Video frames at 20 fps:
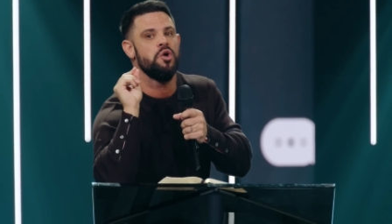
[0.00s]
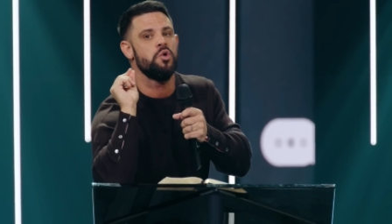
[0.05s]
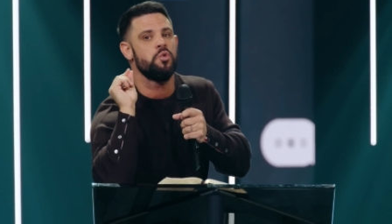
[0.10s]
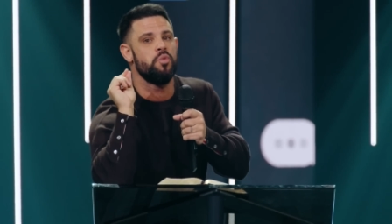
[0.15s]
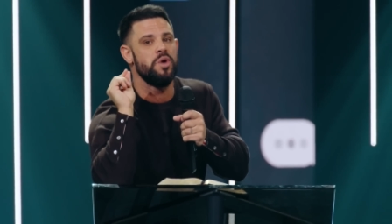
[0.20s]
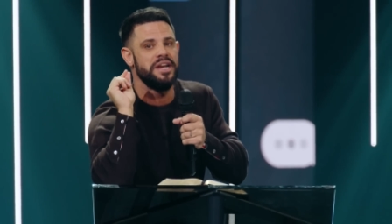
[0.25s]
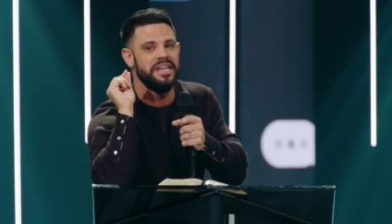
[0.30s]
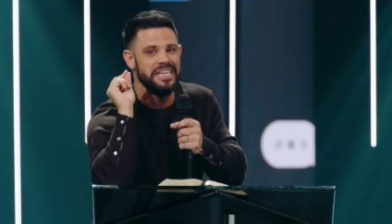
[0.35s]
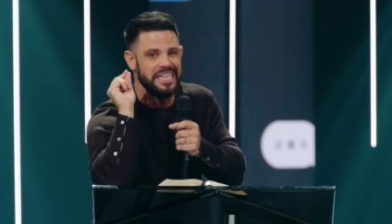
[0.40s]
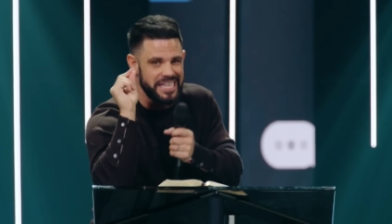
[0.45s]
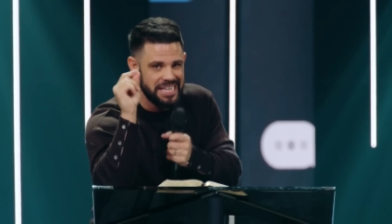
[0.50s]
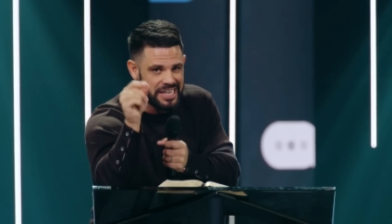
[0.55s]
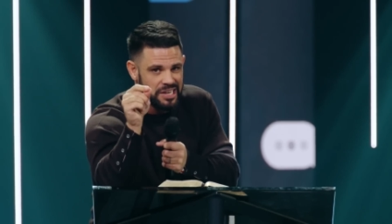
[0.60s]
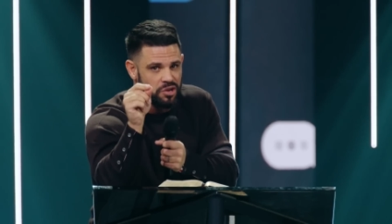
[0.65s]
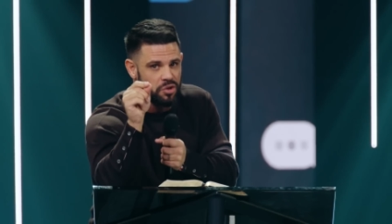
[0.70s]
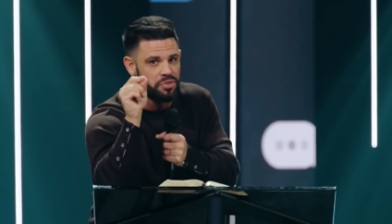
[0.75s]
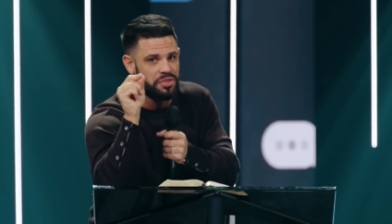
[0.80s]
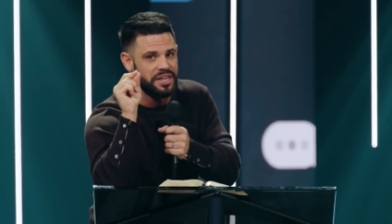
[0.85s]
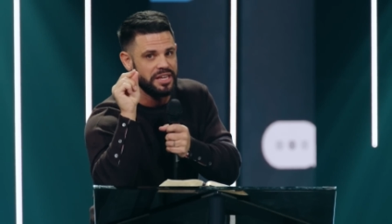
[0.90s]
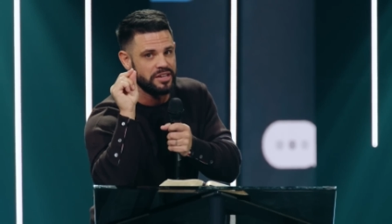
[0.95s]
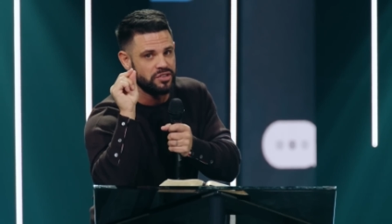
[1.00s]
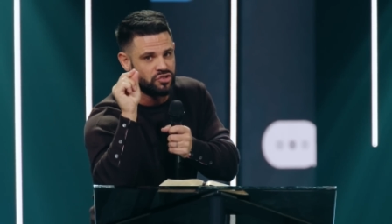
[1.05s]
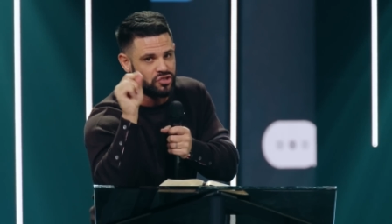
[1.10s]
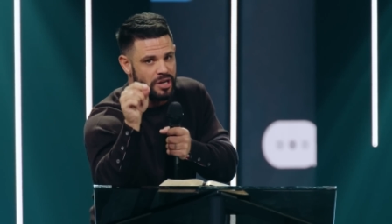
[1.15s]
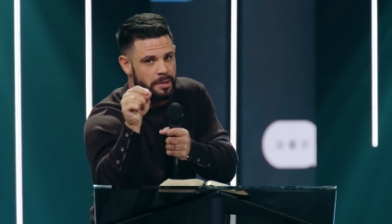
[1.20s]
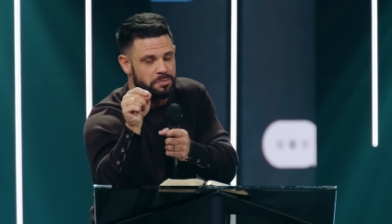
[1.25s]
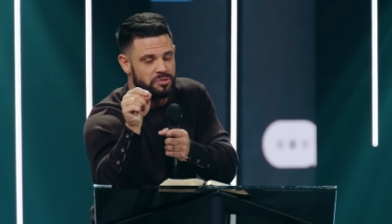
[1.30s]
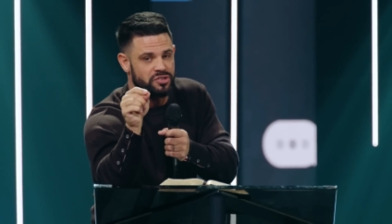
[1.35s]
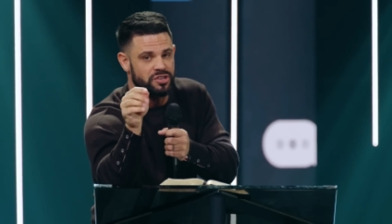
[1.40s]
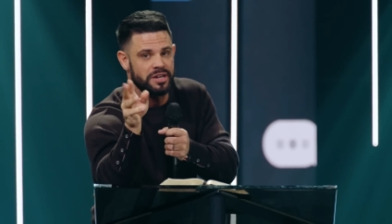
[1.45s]
when he killed the
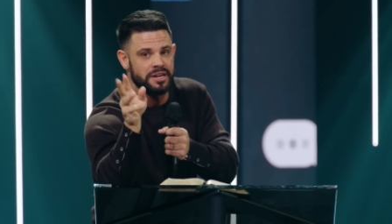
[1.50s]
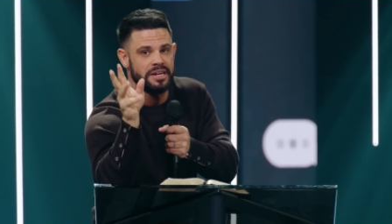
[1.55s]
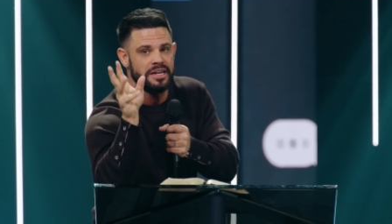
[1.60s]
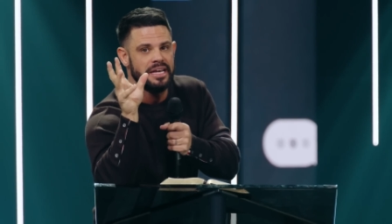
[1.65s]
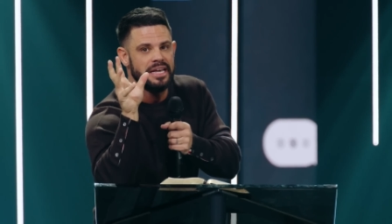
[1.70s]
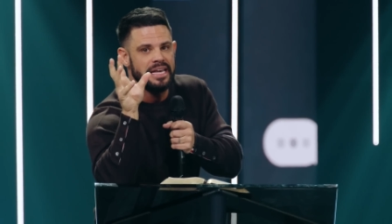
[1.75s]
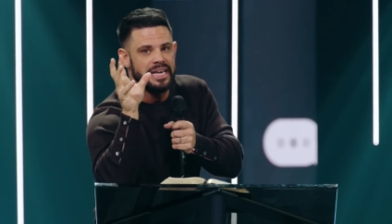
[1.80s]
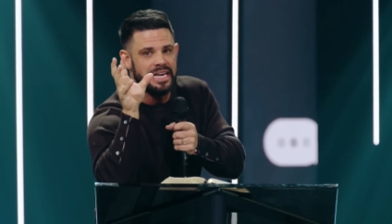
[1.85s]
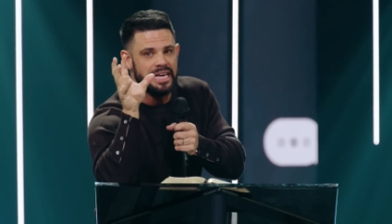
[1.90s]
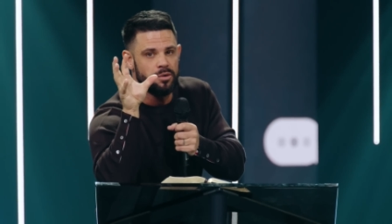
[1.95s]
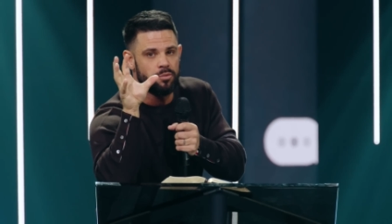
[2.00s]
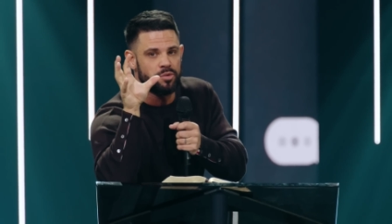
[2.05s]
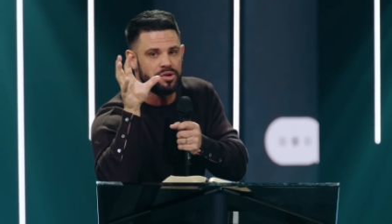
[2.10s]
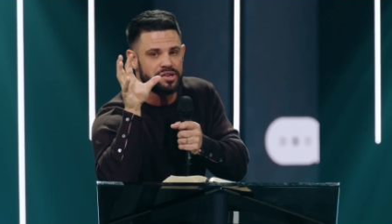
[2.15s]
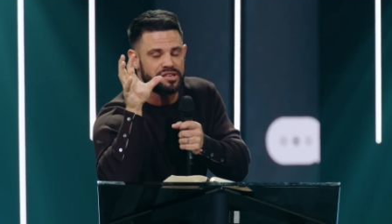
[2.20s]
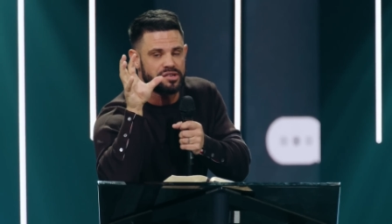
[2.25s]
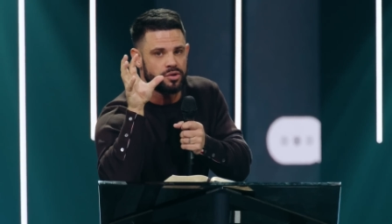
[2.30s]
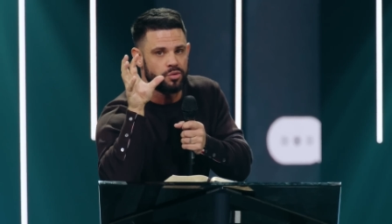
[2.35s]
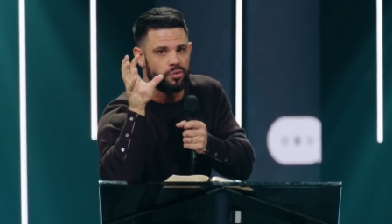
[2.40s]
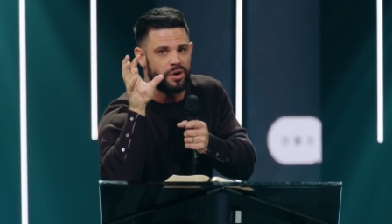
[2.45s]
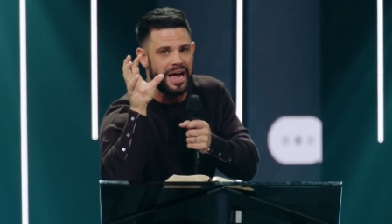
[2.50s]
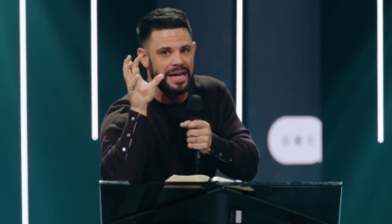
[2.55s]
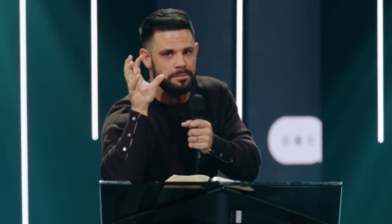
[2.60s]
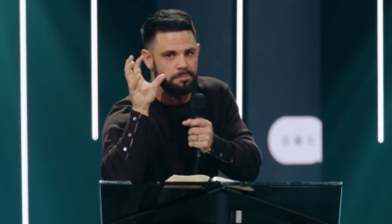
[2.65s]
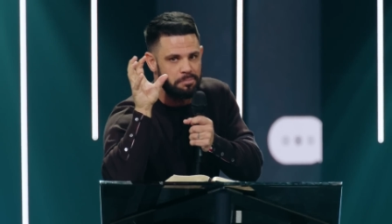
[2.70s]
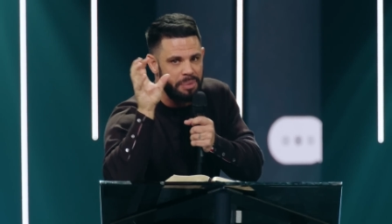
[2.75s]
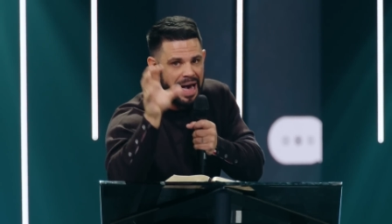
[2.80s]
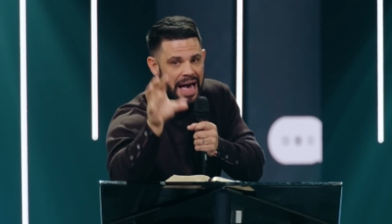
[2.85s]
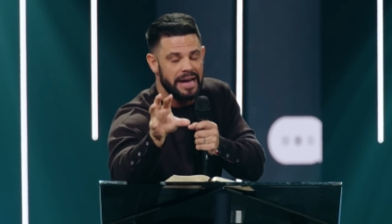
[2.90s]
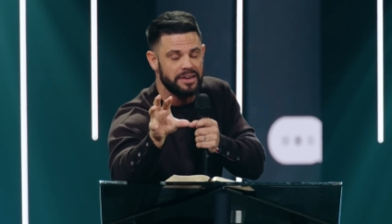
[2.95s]
Egyptian, it was the right
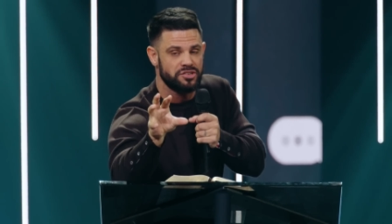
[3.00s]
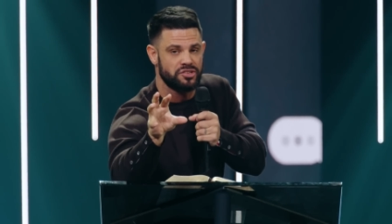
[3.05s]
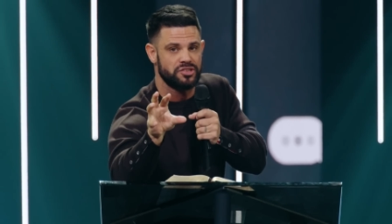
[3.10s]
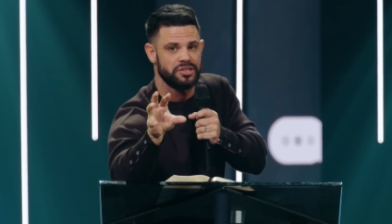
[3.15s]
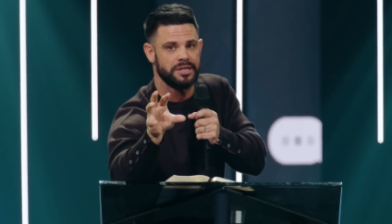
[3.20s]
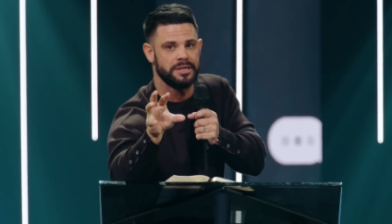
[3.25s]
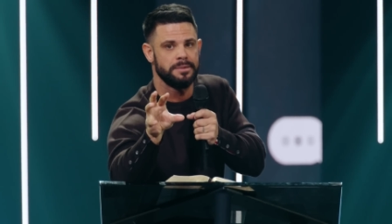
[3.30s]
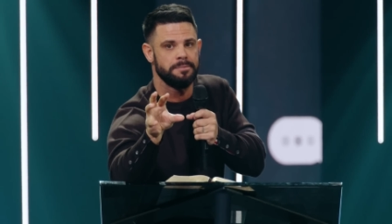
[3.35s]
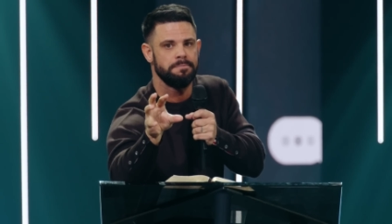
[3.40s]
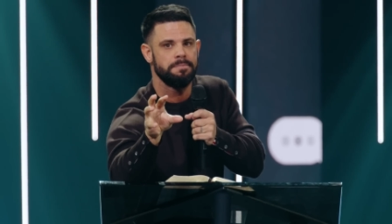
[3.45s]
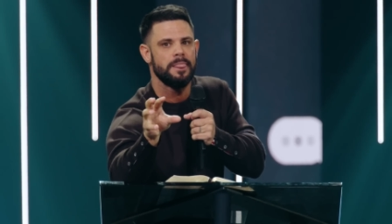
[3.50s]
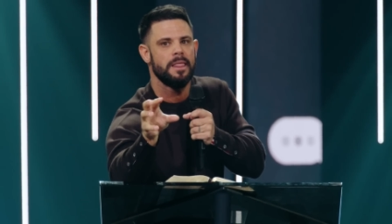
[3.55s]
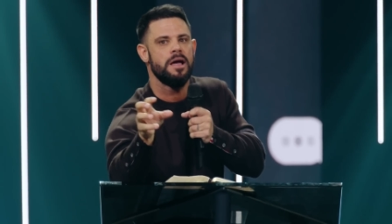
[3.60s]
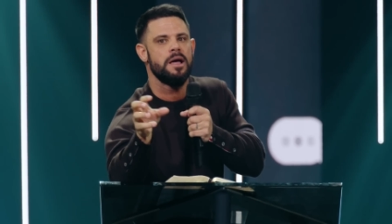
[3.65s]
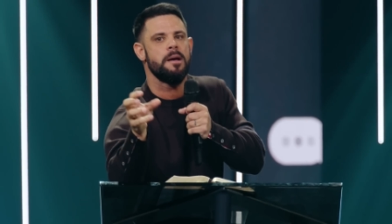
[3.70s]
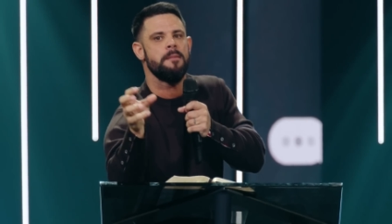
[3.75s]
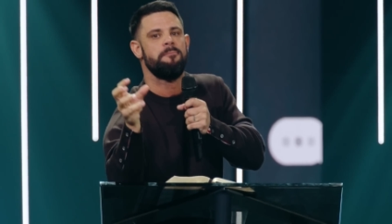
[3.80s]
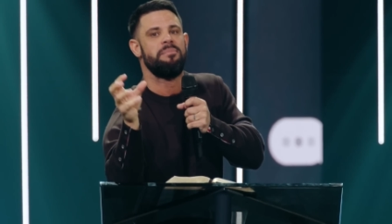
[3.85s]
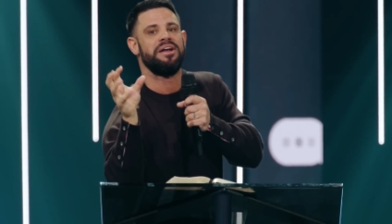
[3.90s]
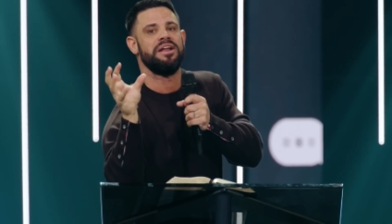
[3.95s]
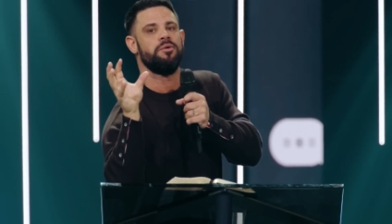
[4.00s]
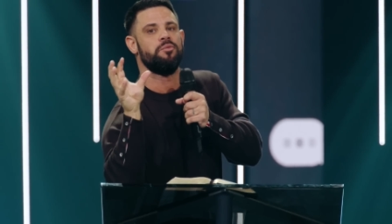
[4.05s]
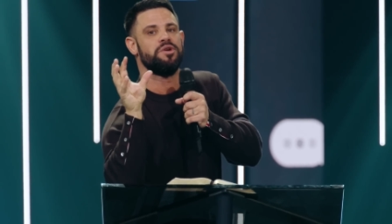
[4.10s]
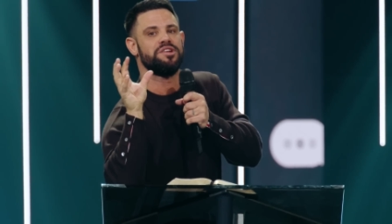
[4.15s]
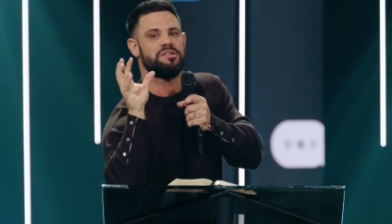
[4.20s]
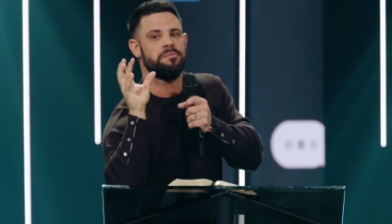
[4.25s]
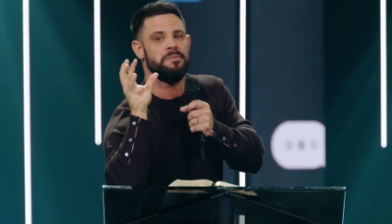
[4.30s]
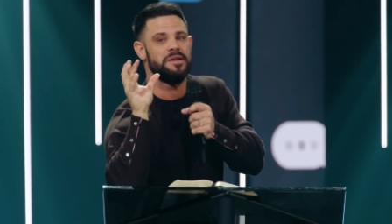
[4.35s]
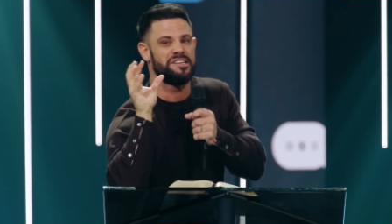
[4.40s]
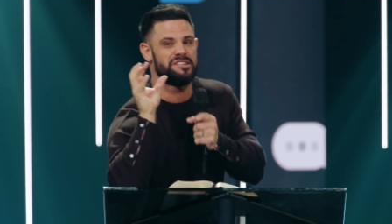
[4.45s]
passion, but it
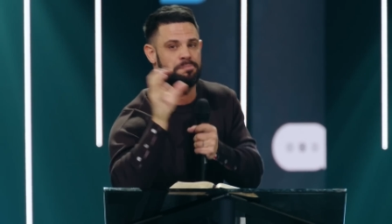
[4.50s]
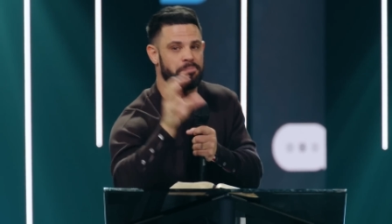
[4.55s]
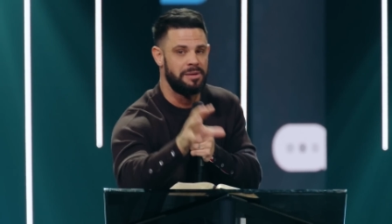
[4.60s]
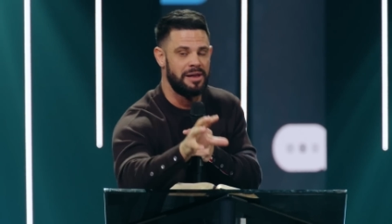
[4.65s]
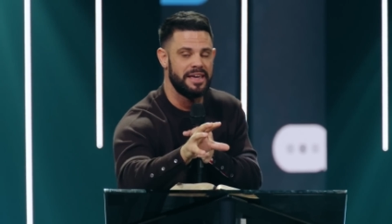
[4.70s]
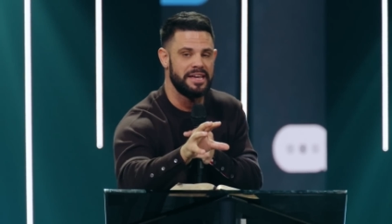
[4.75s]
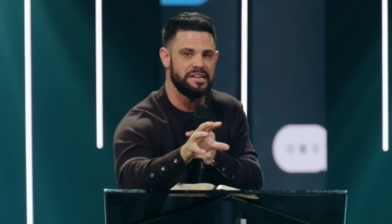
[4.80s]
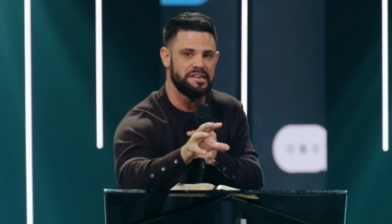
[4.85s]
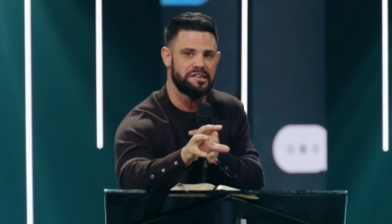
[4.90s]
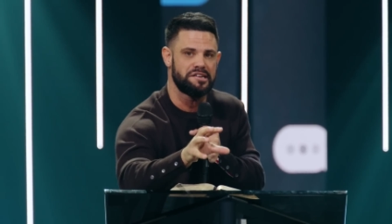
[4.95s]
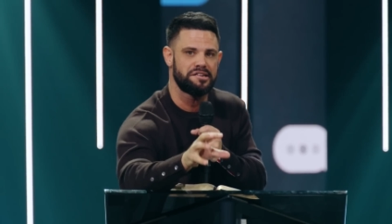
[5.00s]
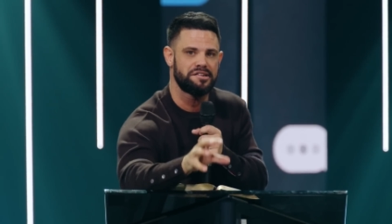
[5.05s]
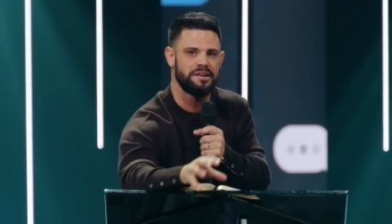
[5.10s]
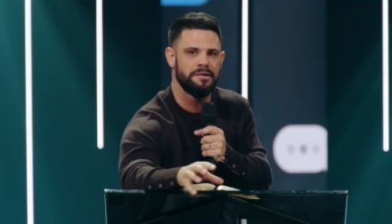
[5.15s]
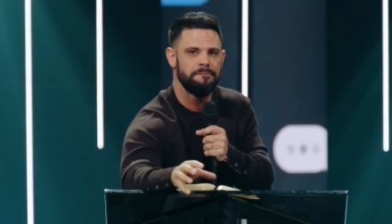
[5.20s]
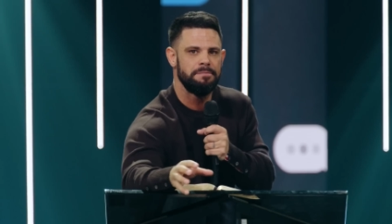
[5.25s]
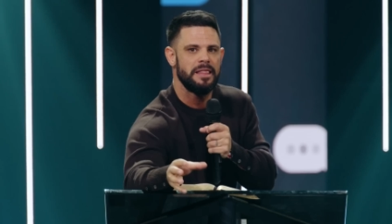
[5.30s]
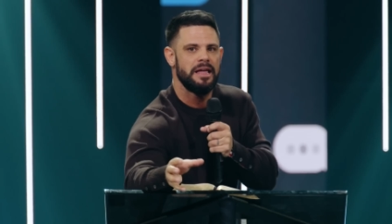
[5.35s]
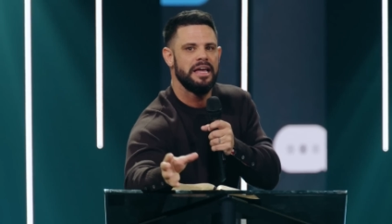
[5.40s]
was misplaced.